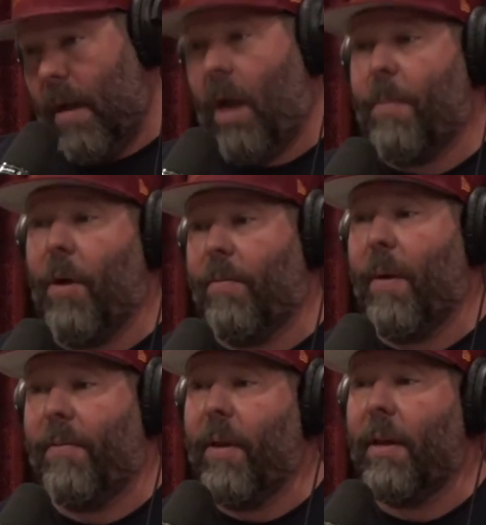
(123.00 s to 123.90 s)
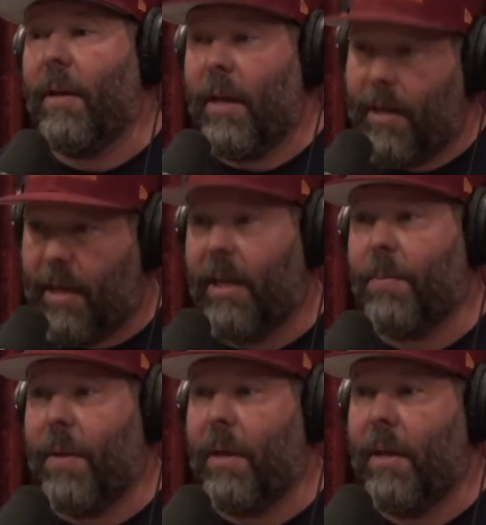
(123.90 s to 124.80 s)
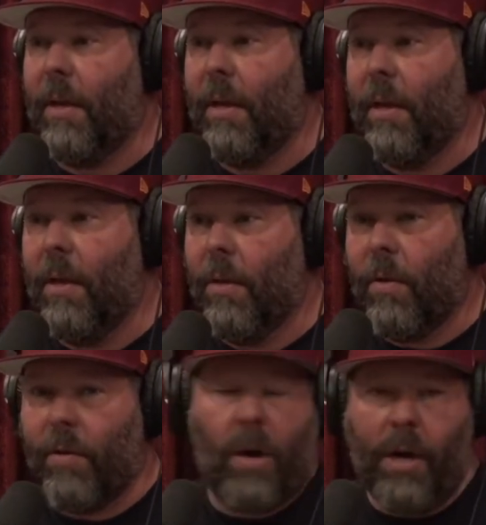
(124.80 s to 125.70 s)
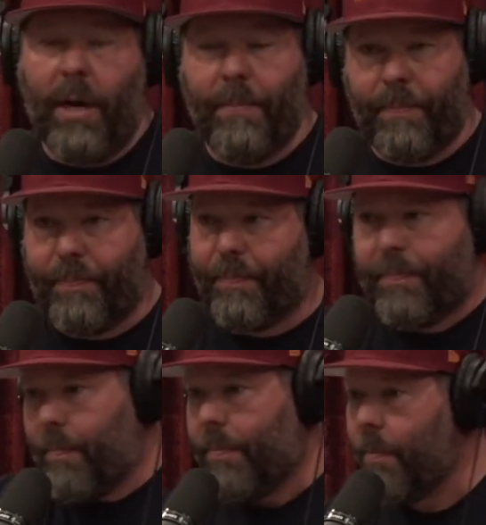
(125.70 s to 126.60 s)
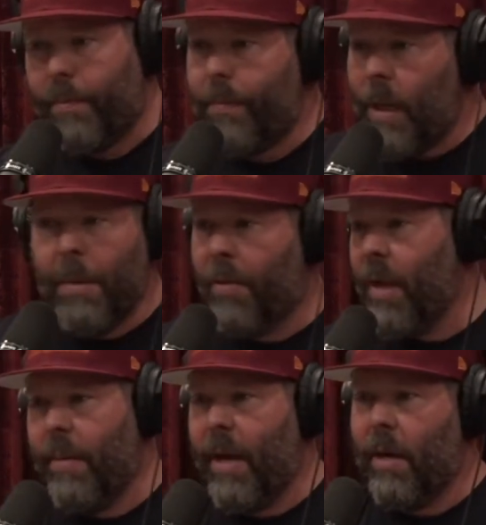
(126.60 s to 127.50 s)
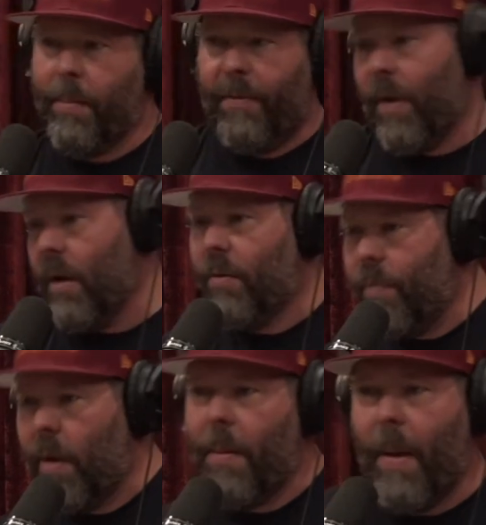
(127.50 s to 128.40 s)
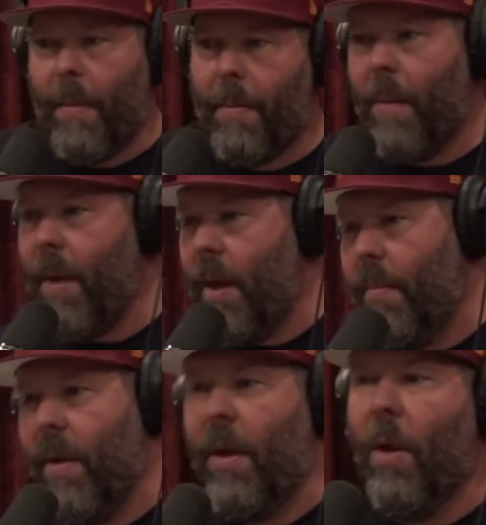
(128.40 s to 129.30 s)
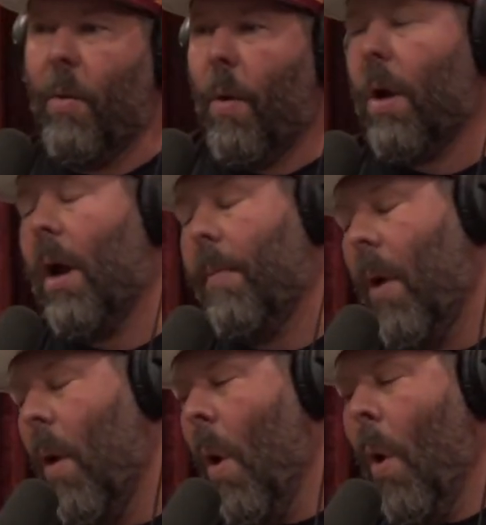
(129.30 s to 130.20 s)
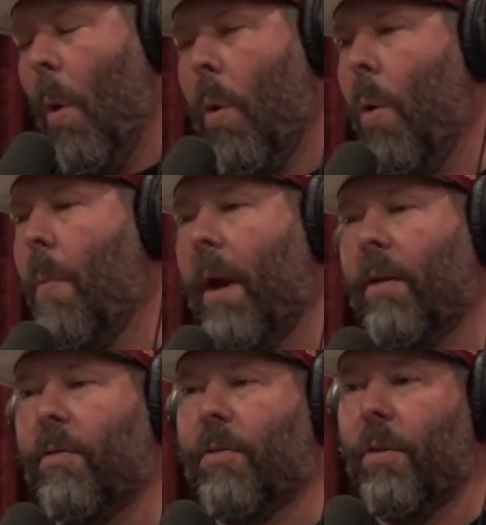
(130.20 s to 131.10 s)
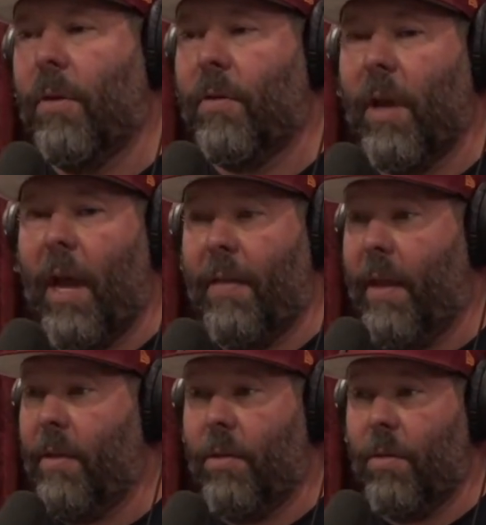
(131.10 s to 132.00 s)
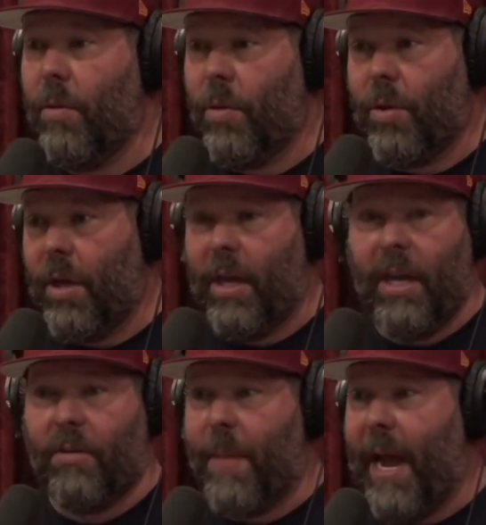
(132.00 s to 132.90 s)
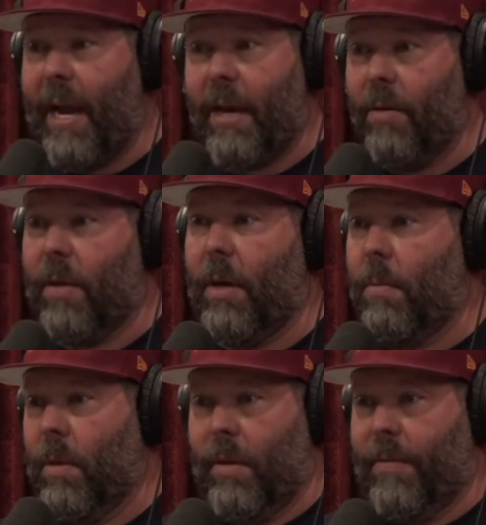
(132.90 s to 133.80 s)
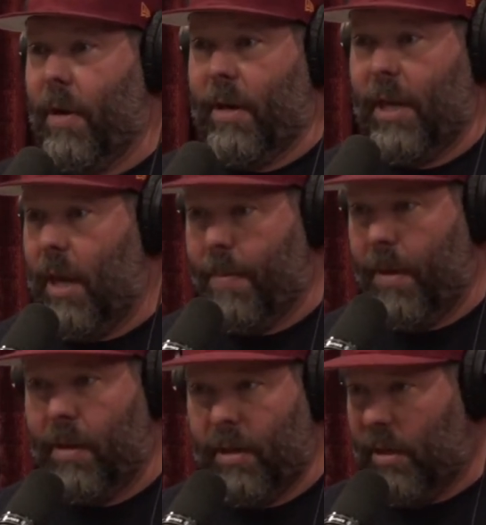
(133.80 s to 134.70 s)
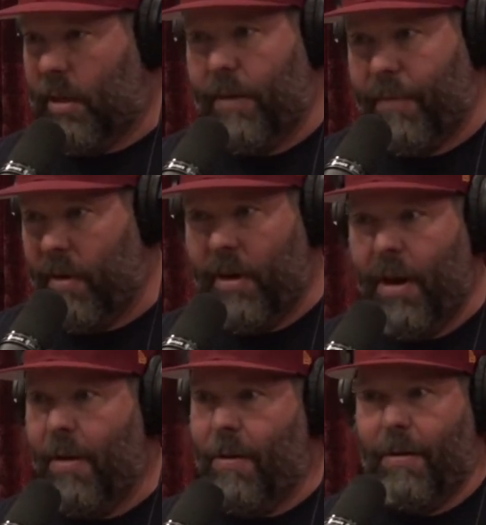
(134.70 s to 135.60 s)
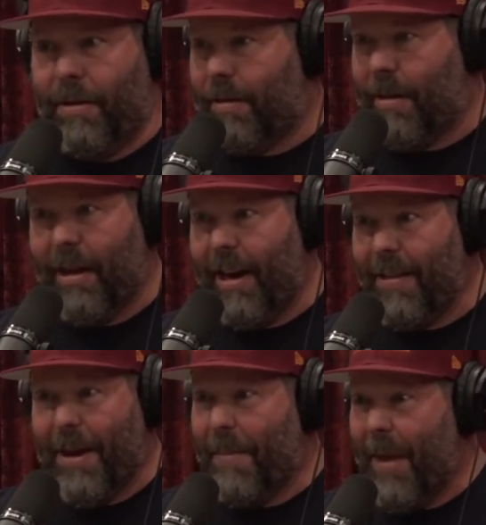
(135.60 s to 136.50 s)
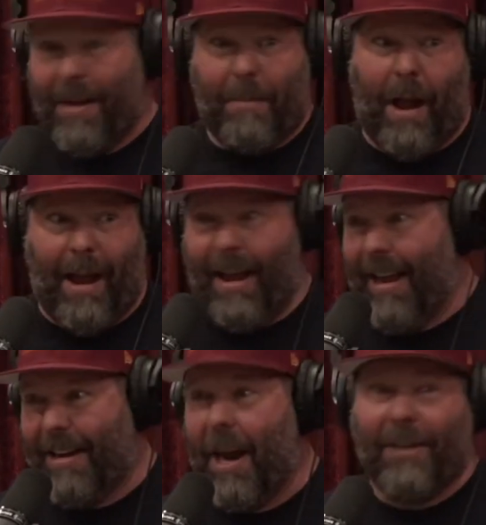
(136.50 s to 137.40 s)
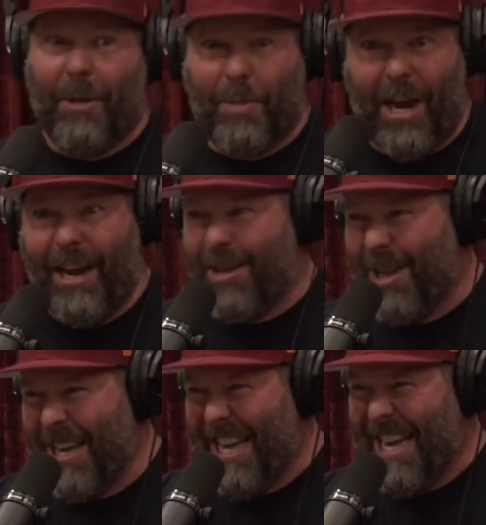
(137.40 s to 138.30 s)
knock me off my feet. Like, kiss me. So I was like, okay. I'm not thinking about it. I'm a fucking bam, bam, bam, bam, bam. Walk up. Whoom. And then she kissed back. And I was like, what the fuck is happening? This is different. Holy shit. And then I'm like, costume change.